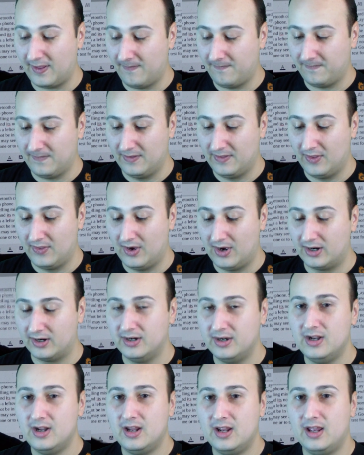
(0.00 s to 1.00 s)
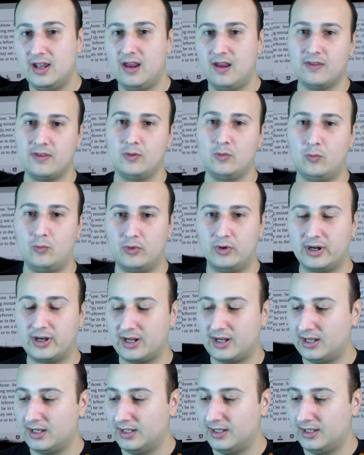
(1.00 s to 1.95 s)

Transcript: FN and R, and it'll work.